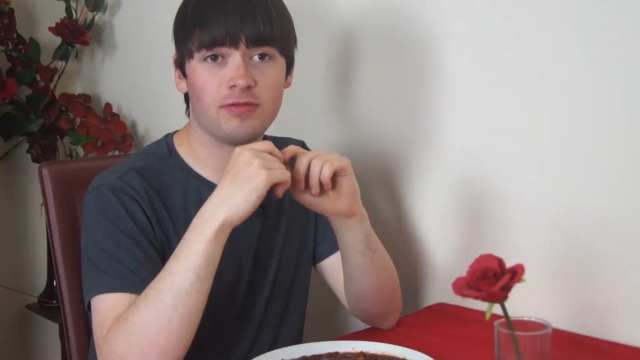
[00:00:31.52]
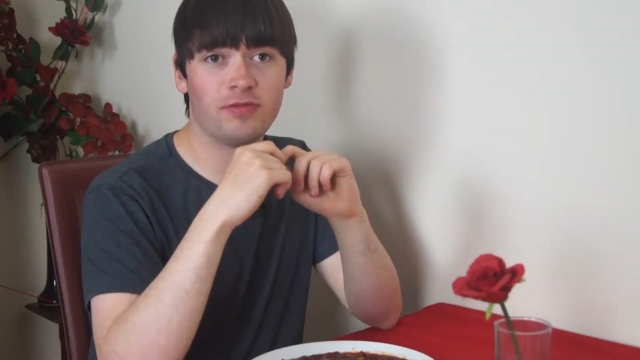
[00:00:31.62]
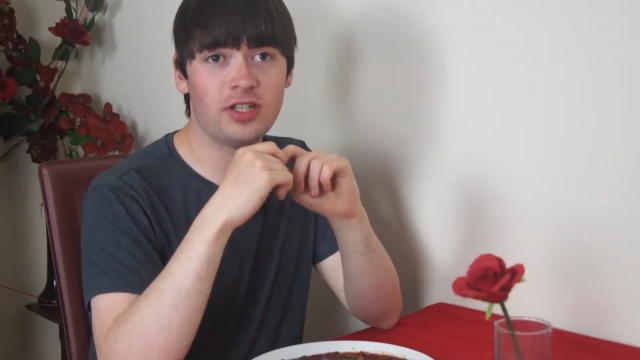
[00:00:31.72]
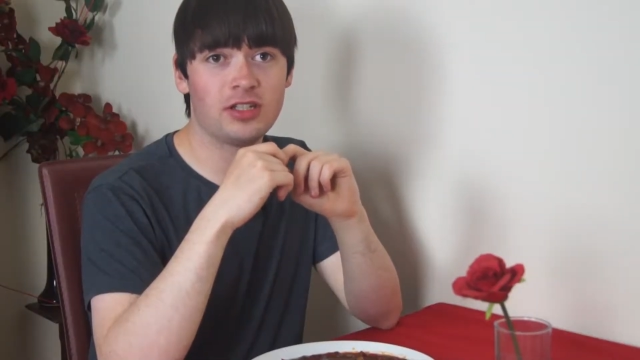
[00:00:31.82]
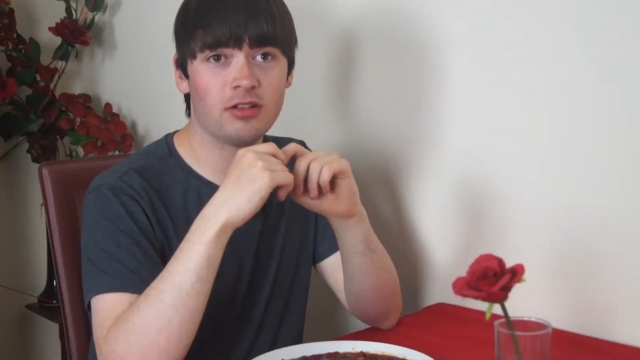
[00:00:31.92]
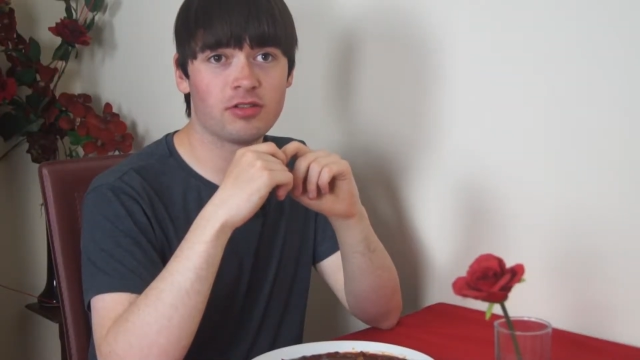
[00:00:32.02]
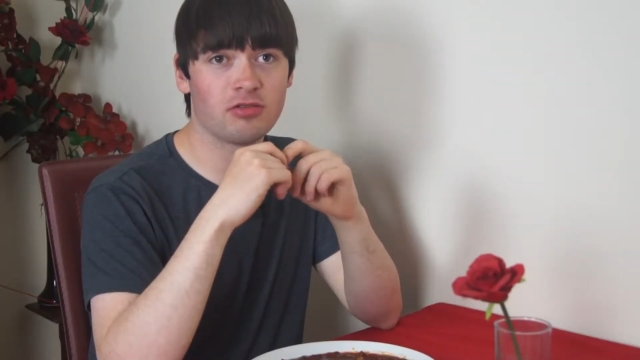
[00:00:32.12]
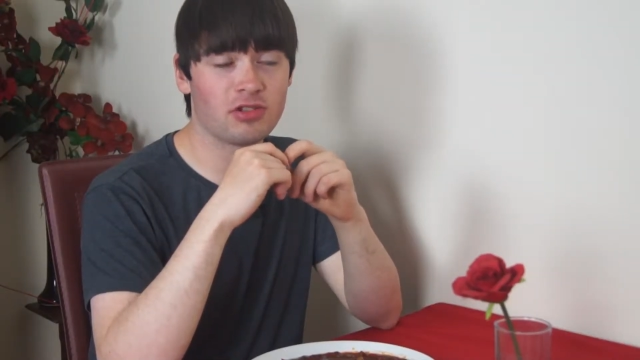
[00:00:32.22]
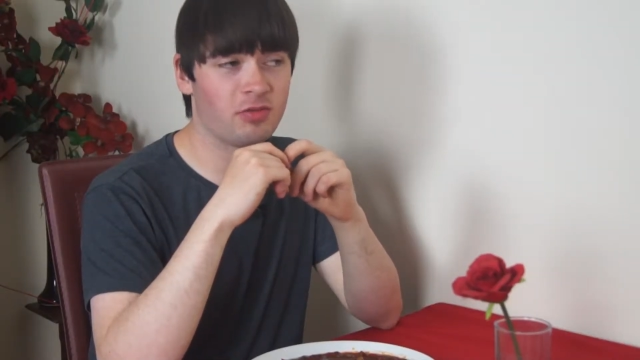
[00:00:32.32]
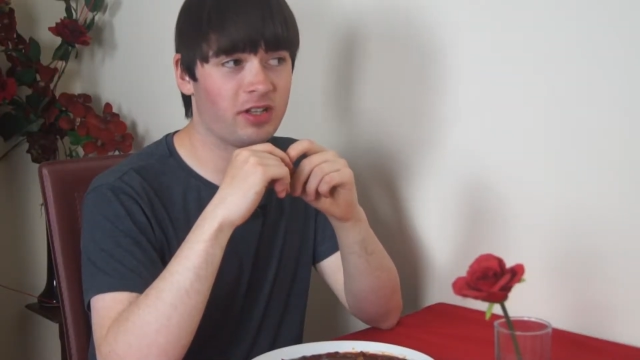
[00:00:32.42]
Vindaloo
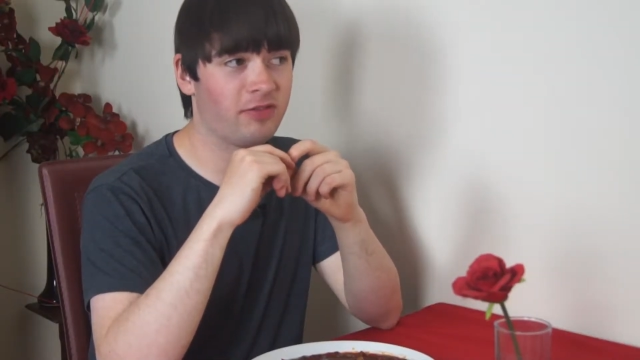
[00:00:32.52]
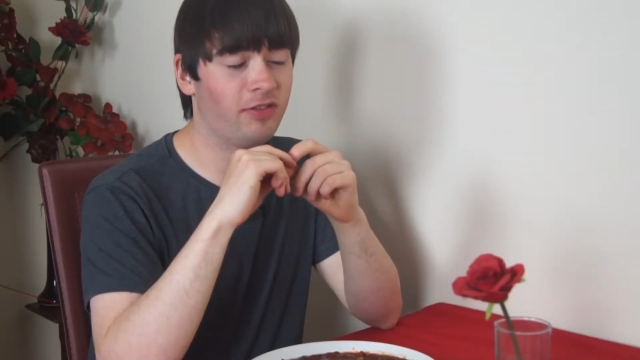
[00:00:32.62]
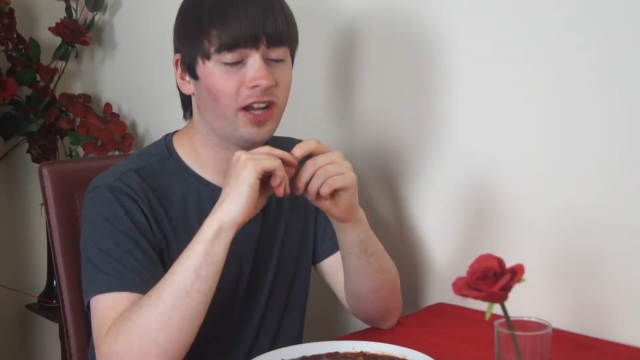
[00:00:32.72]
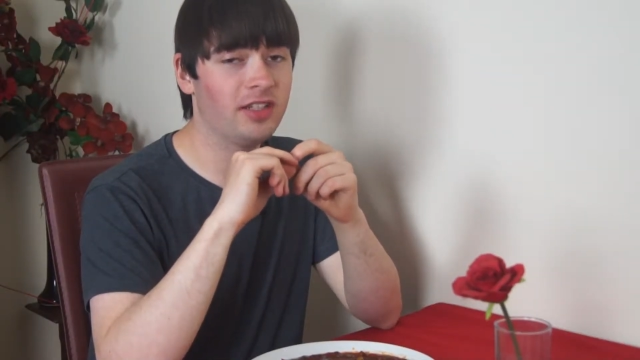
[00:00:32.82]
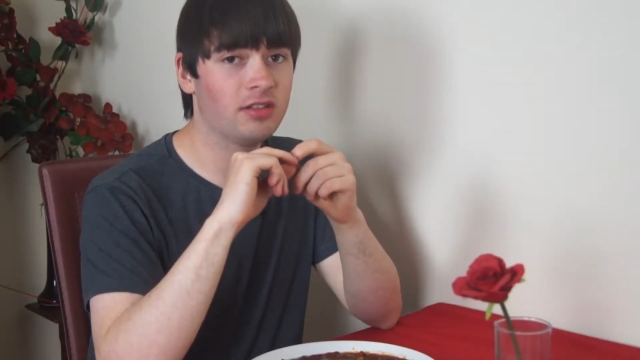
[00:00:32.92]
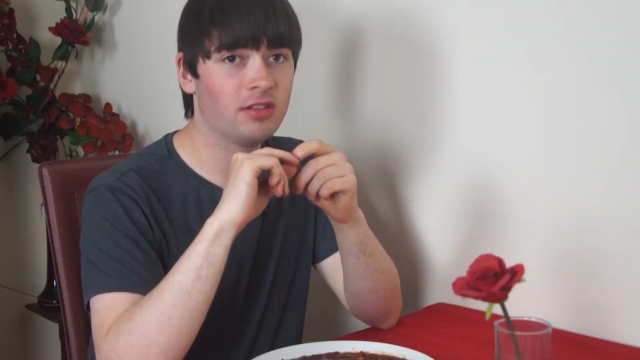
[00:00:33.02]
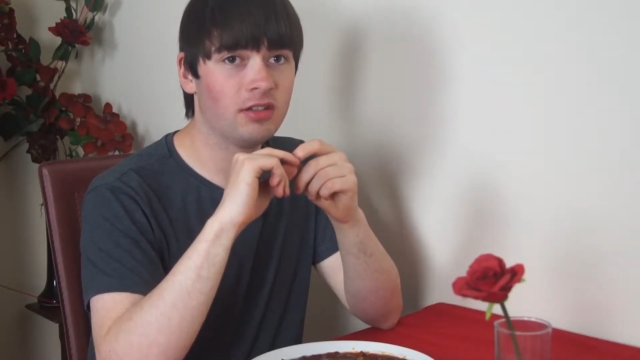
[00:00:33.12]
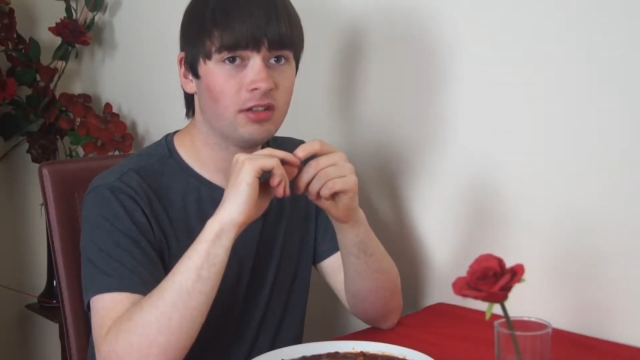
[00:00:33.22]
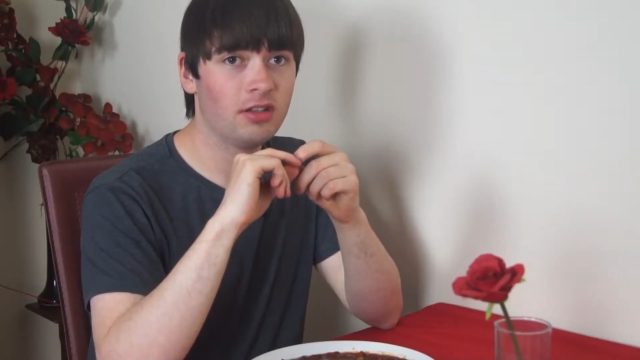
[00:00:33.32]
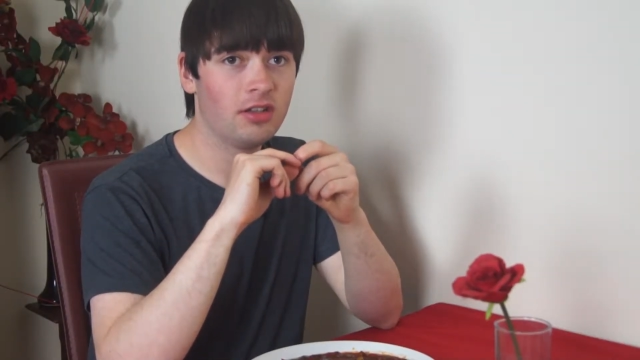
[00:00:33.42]
sauce we could find.
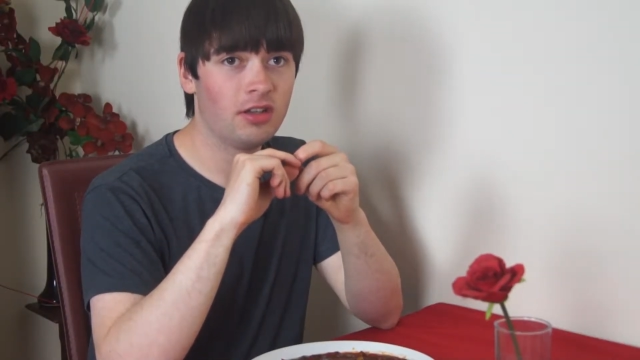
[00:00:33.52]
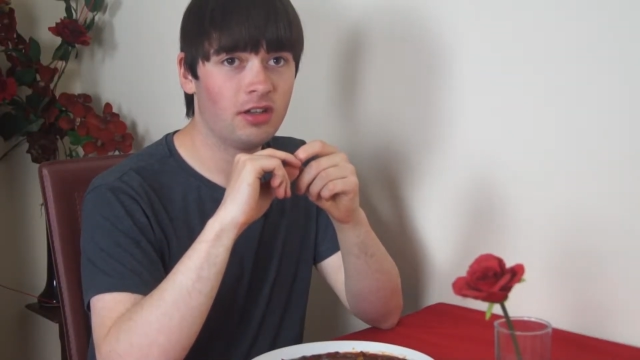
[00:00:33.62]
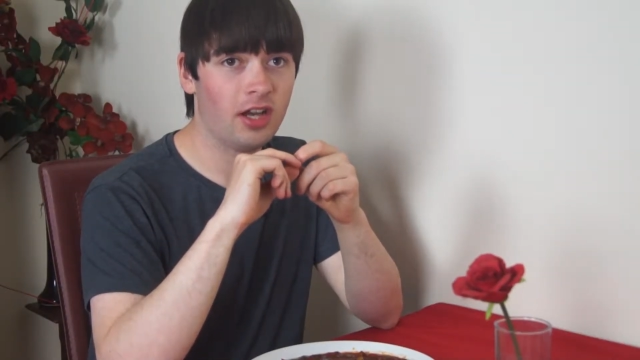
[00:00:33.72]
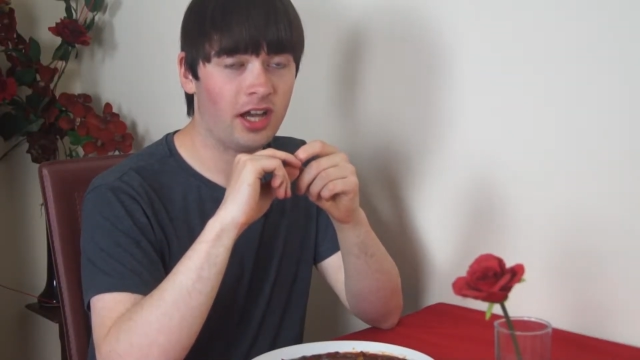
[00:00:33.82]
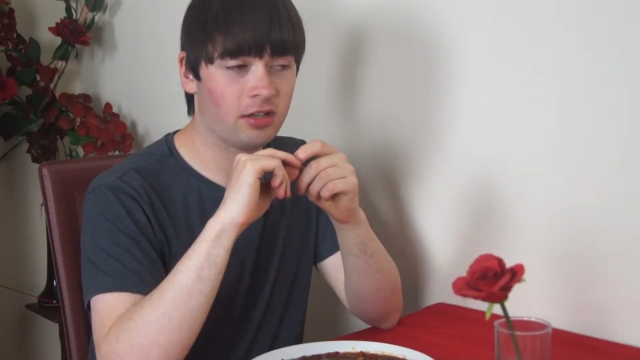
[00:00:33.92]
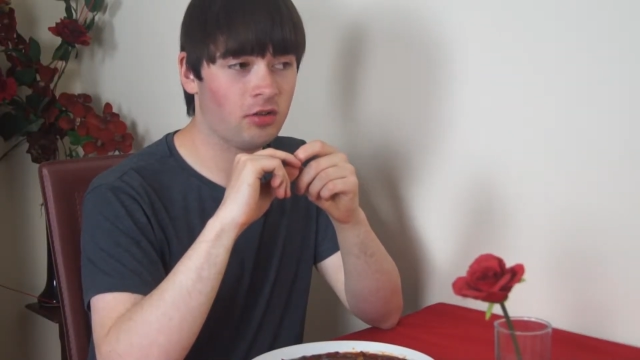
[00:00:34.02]
And